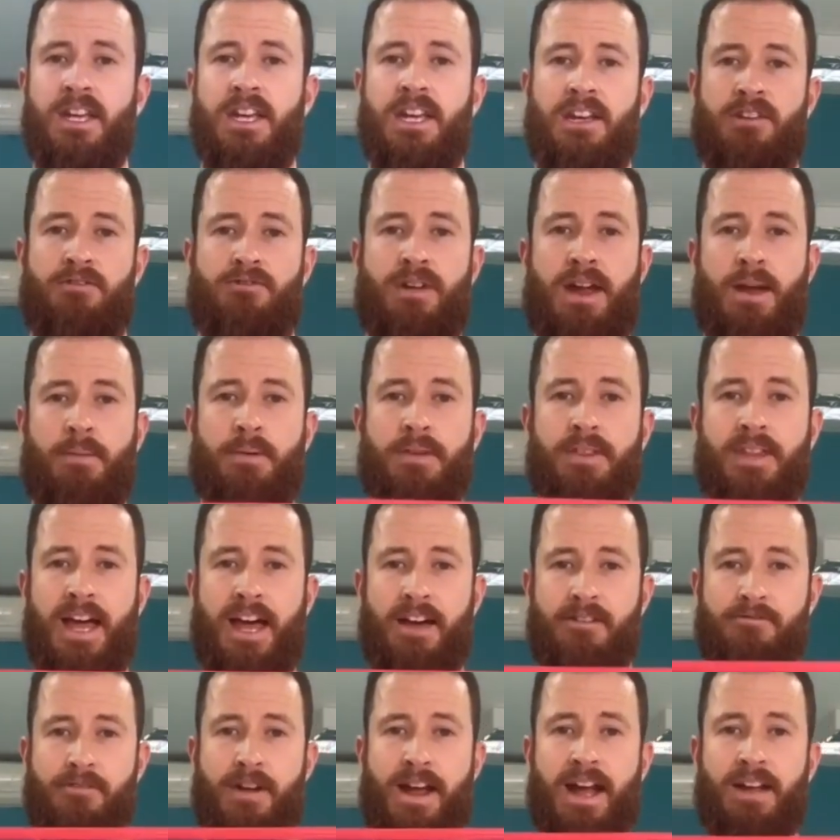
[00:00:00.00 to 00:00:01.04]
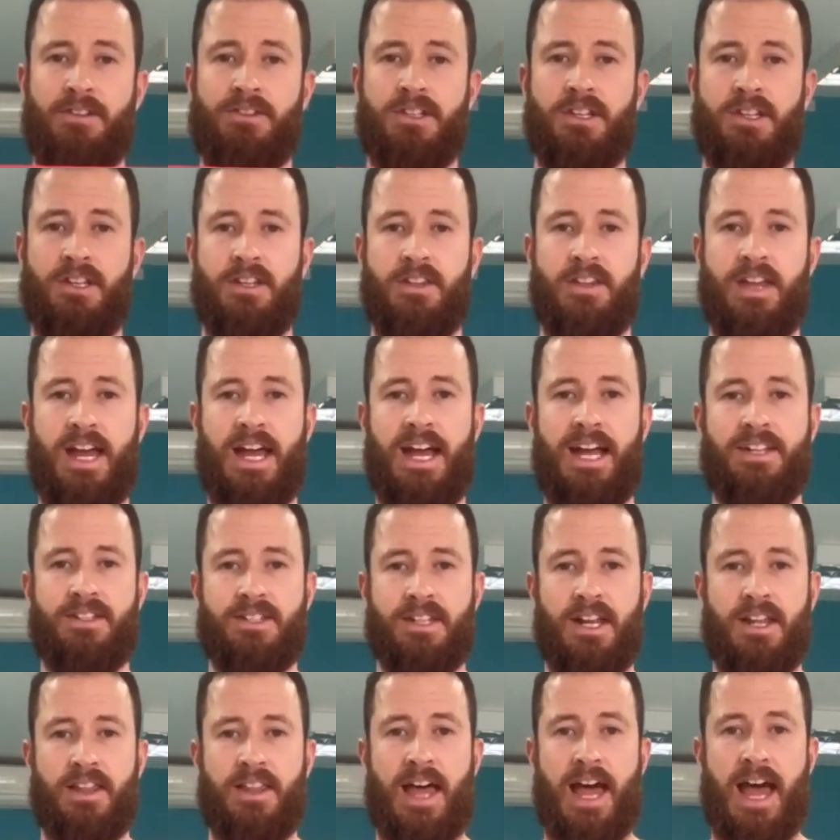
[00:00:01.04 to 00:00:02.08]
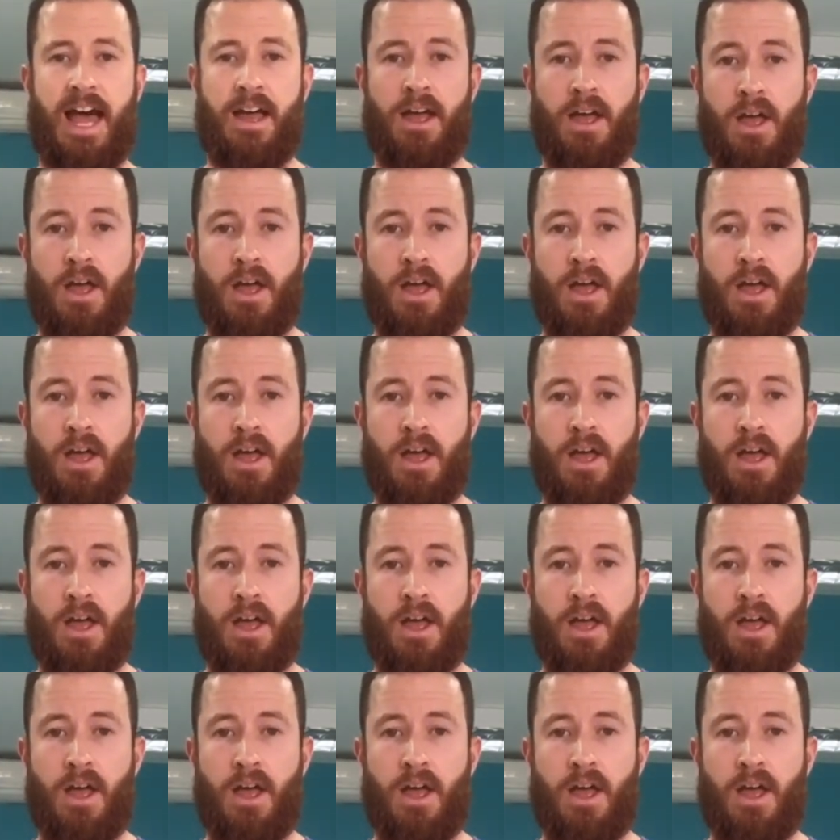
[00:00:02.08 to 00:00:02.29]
wrapping that around the hands like that,